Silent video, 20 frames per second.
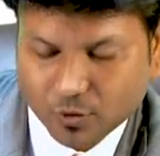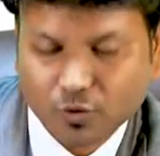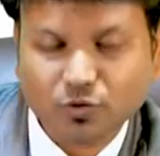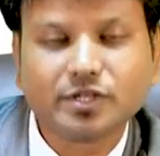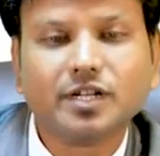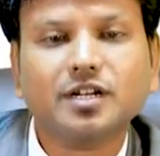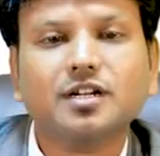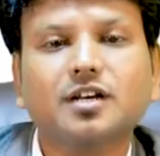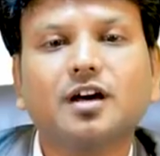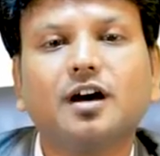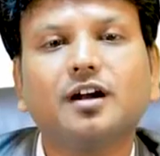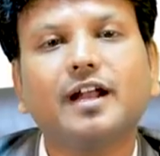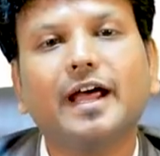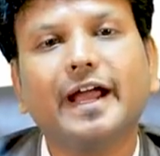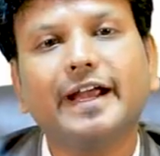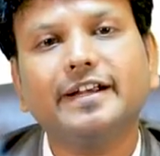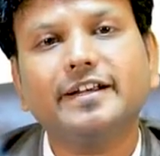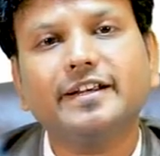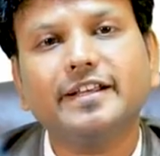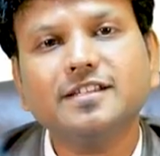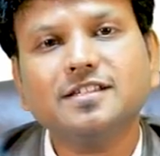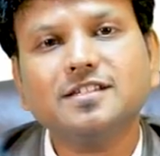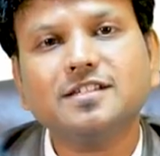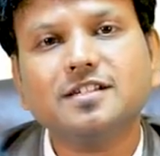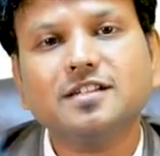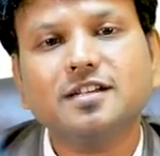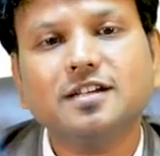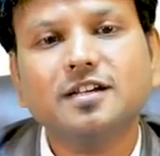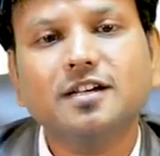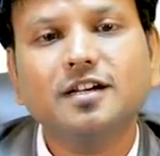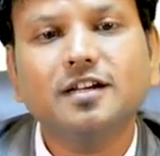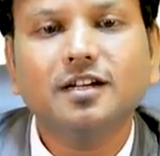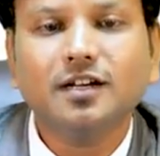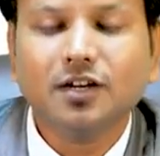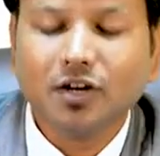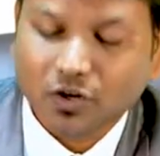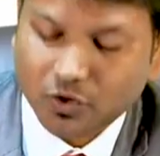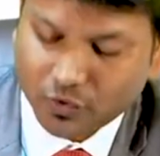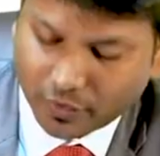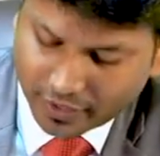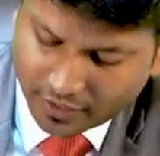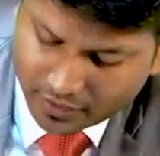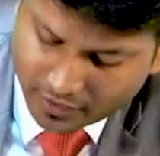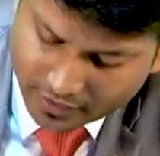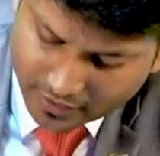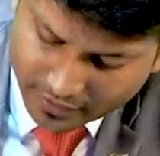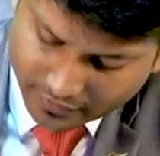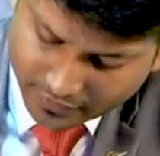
Kozelka and Hind test. Okay.